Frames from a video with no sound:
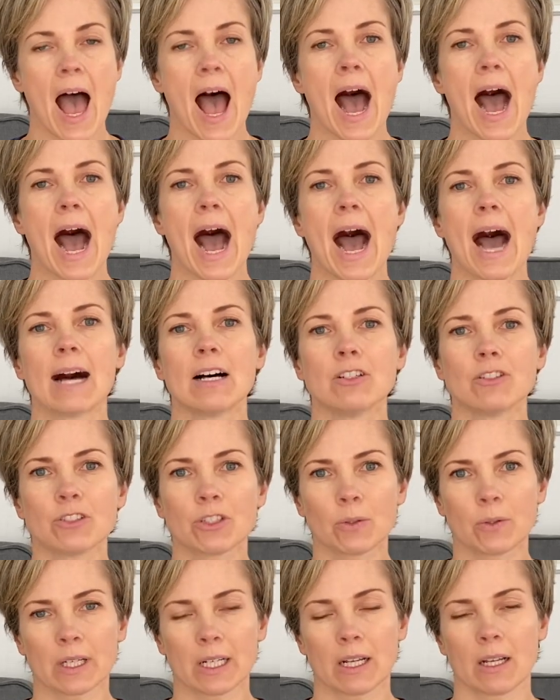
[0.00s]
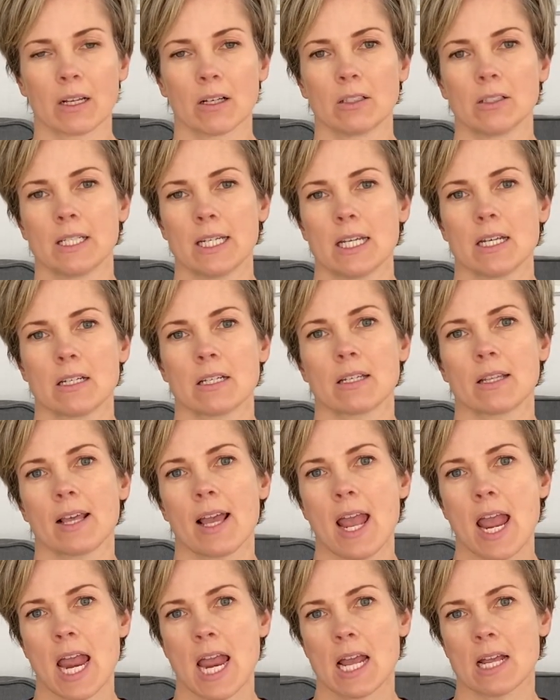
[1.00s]
As you inhale, knee into the
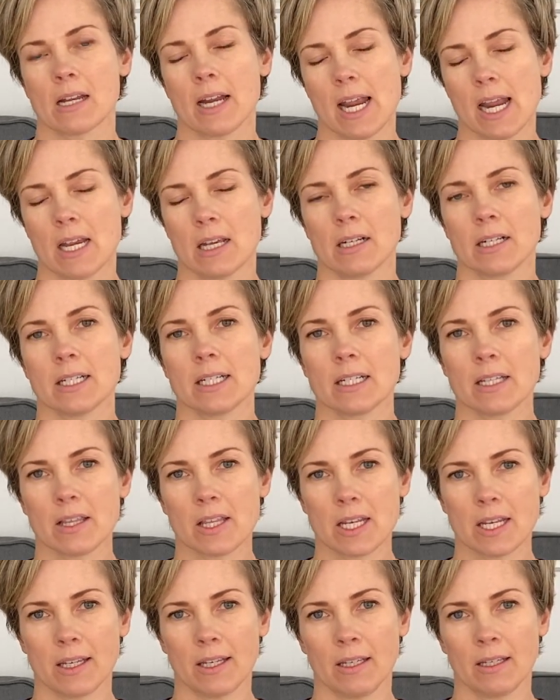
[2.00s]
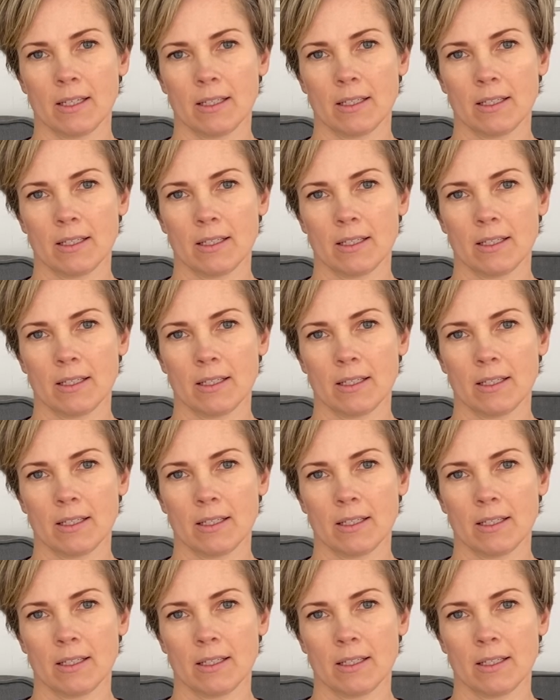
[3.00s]
hand into the knee.